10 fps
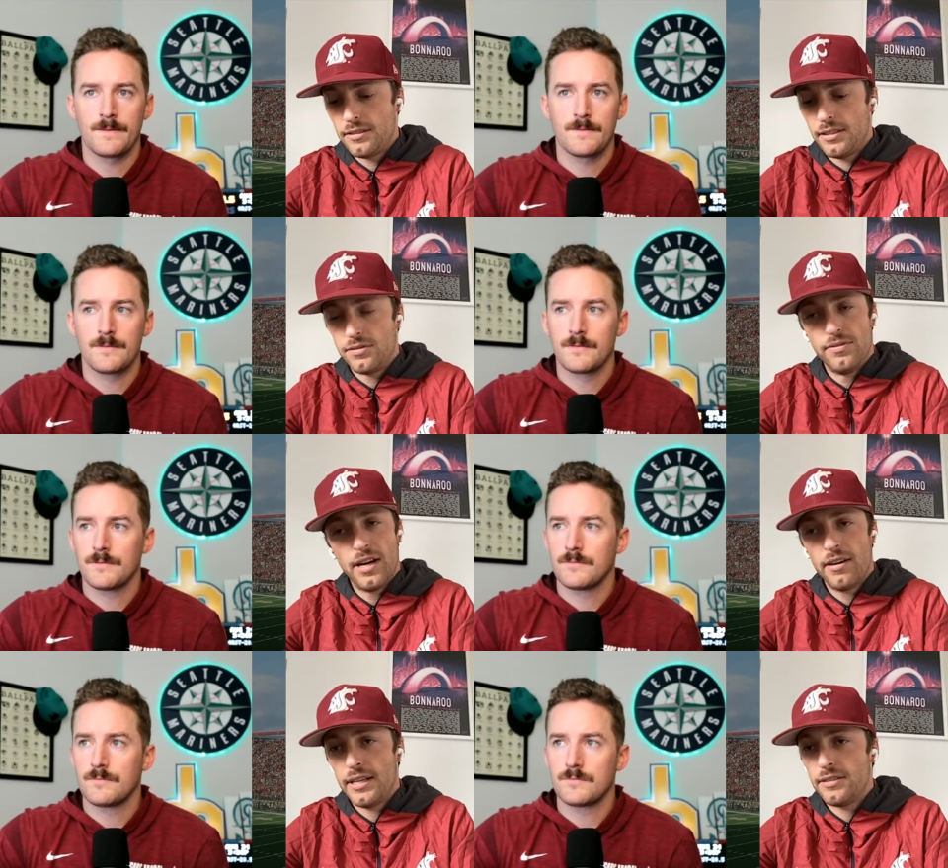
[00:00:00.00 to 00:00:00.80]
Speaker 1: He's
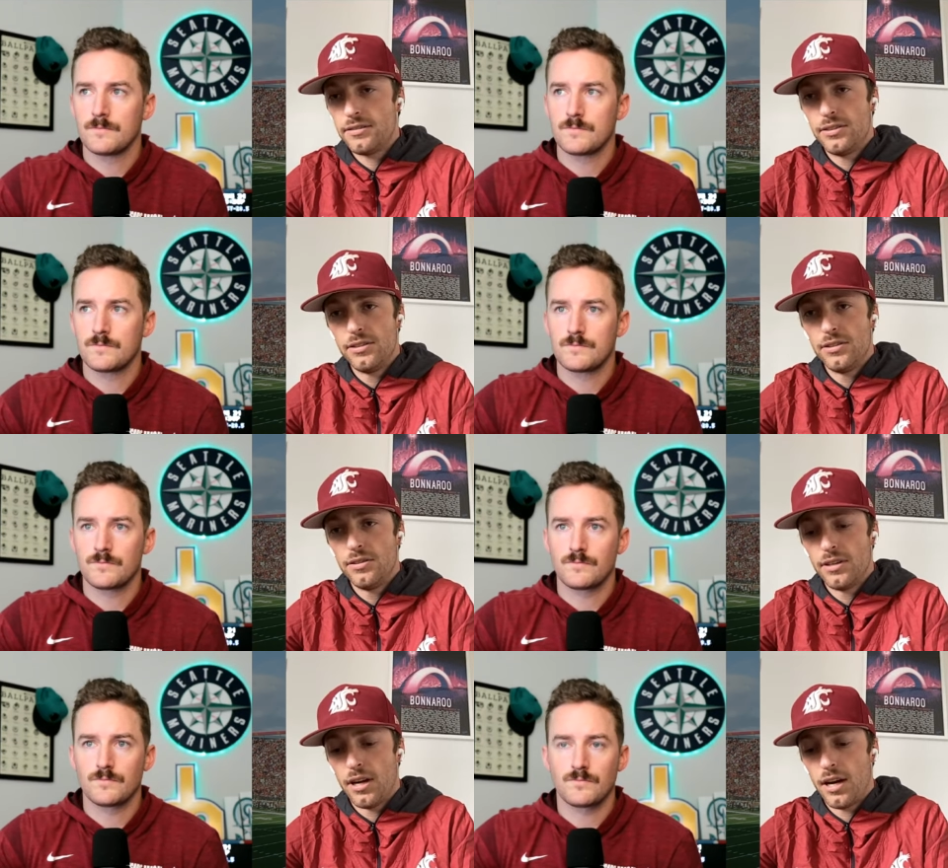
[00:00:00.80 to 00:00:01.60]
very in
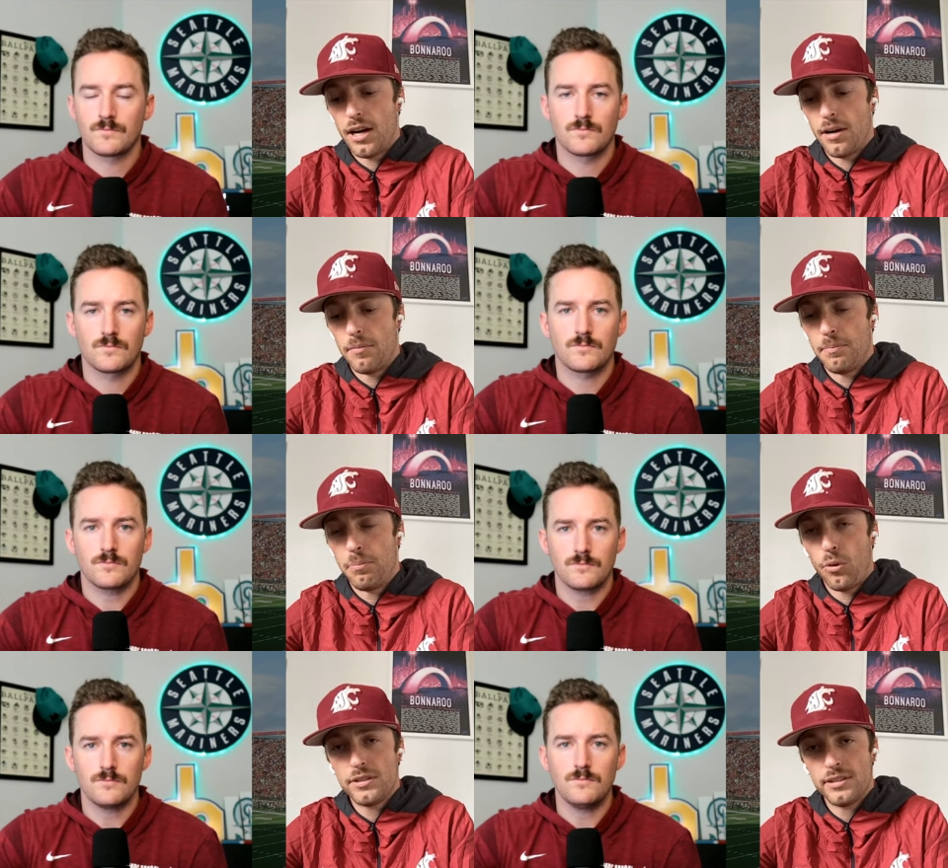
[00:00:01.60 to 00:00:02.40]
tune, uh,
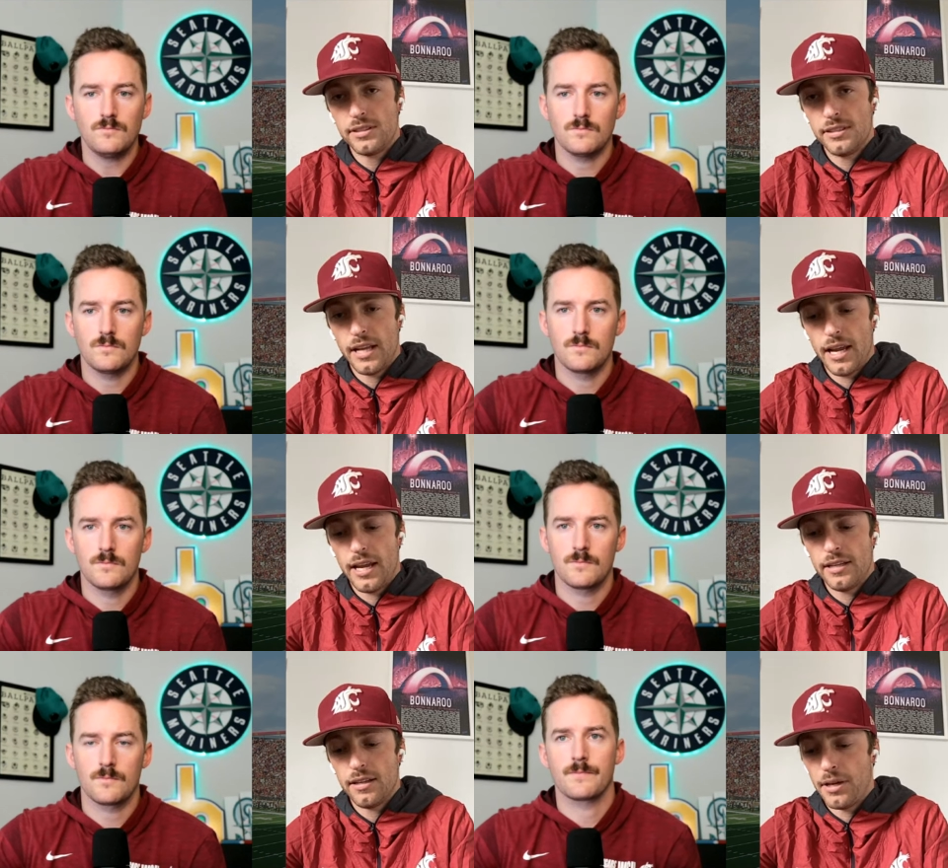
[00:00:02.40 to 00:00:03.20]
Boise
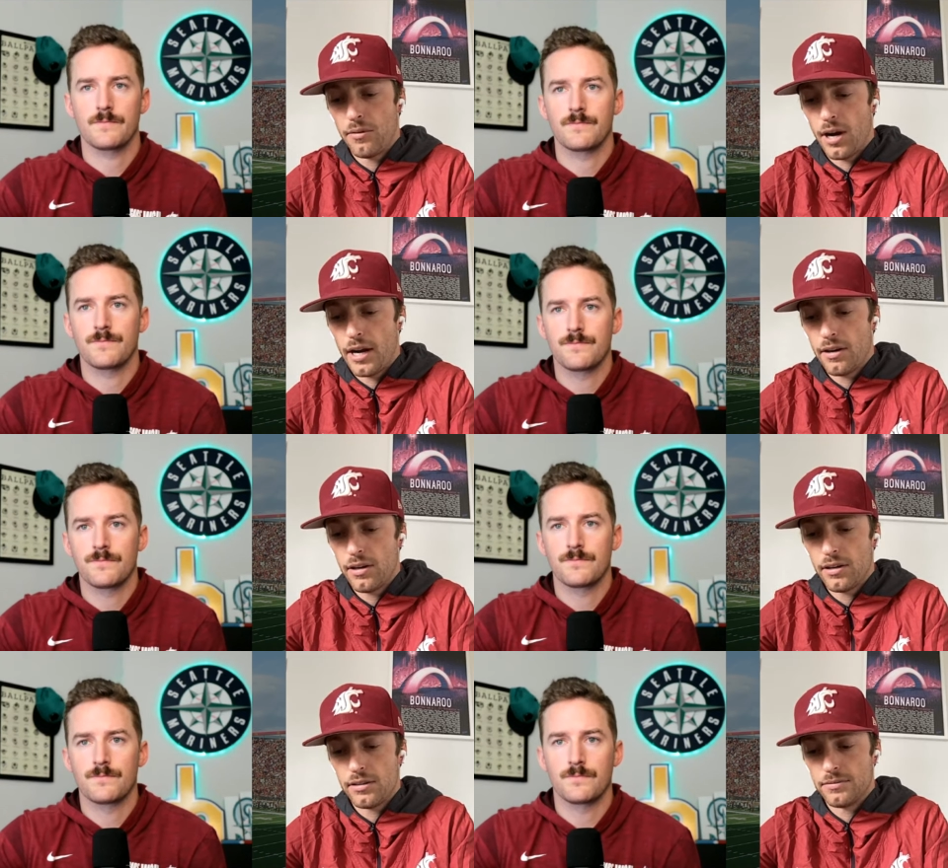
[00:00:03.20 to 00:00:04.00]
State beat
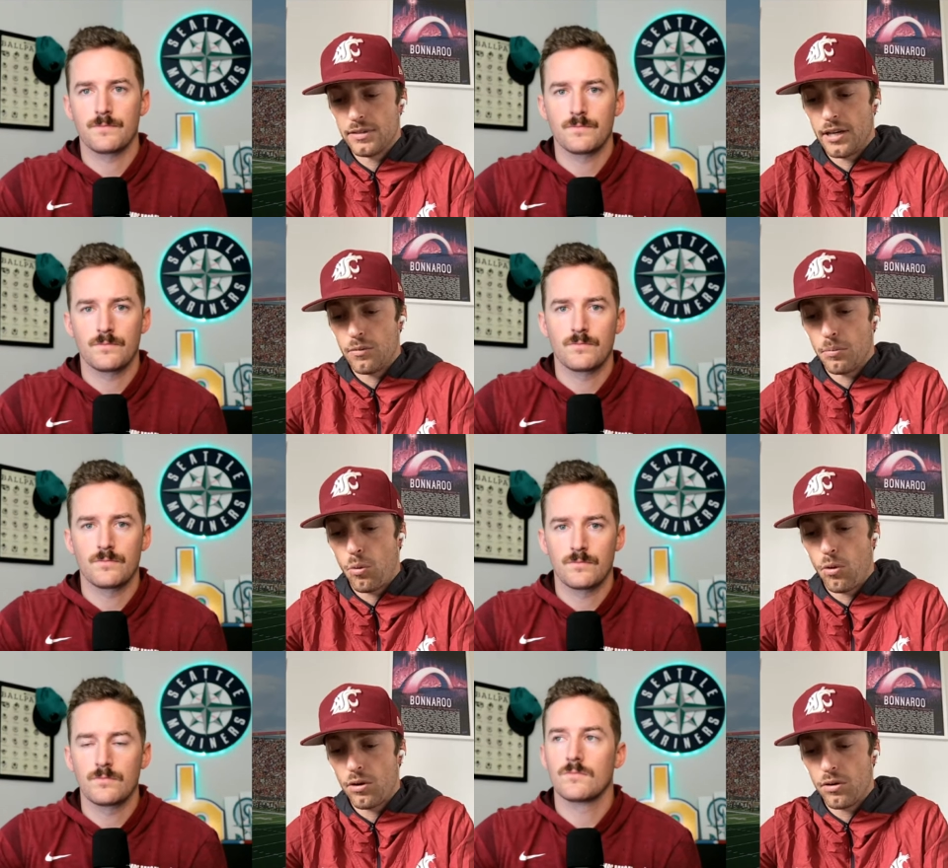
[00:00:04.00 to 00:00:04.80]
writer and, and
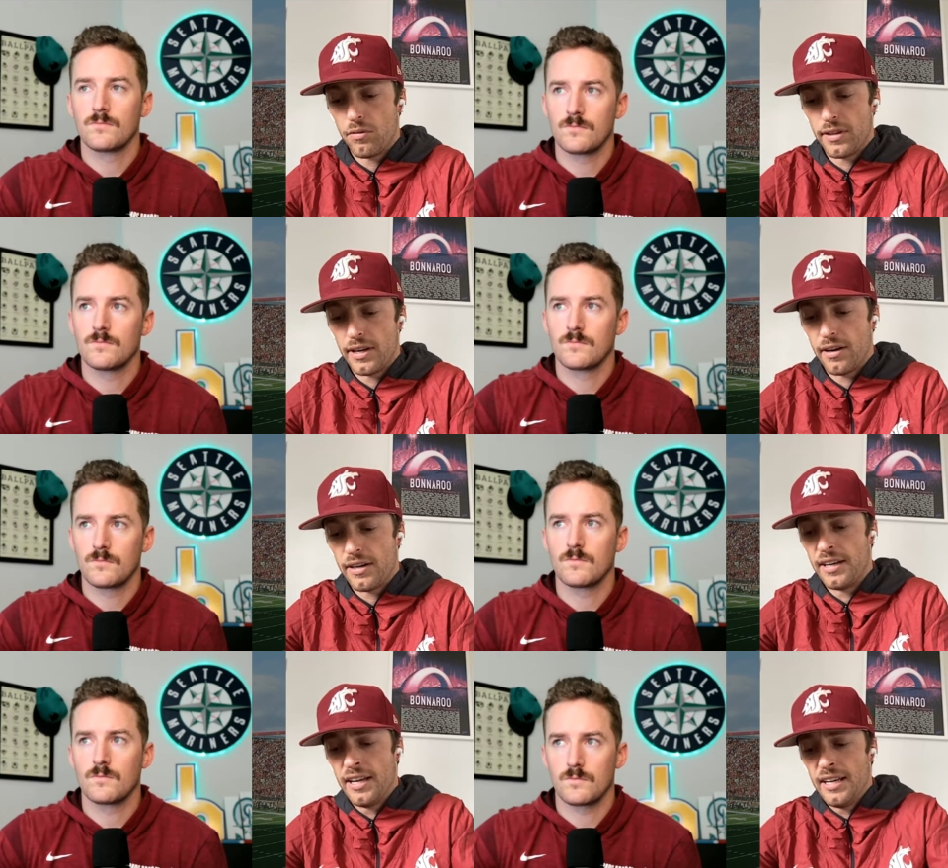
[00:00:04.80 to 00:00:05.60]
reporter over there.
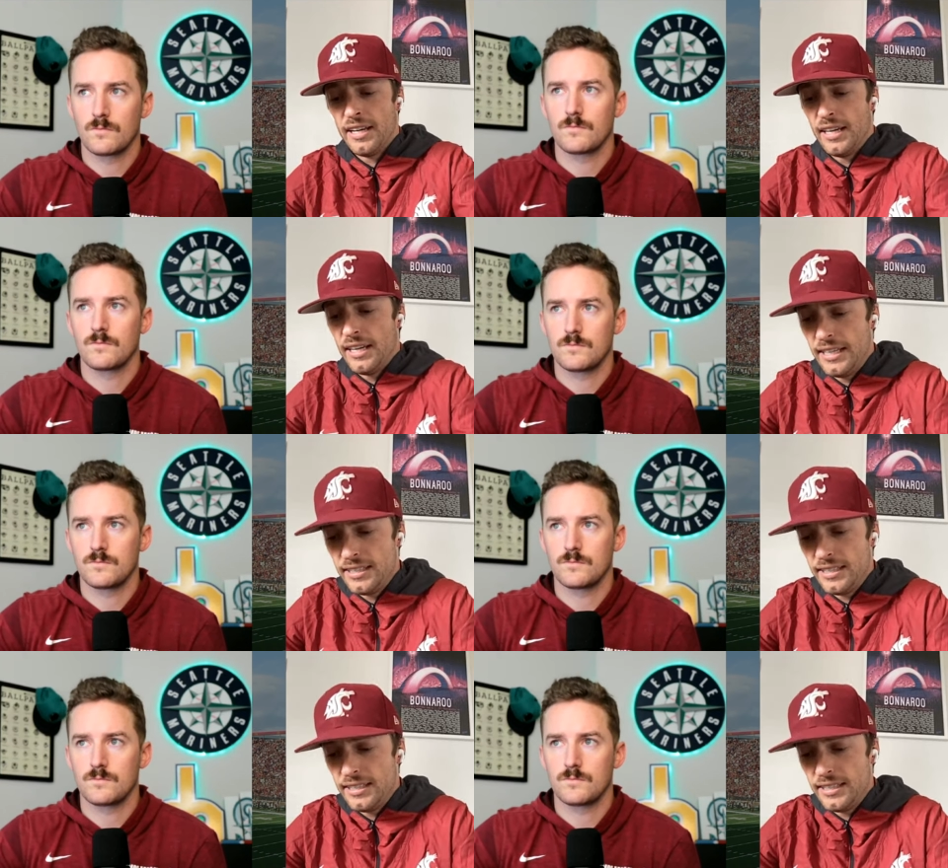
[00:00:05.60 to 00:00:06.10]
And he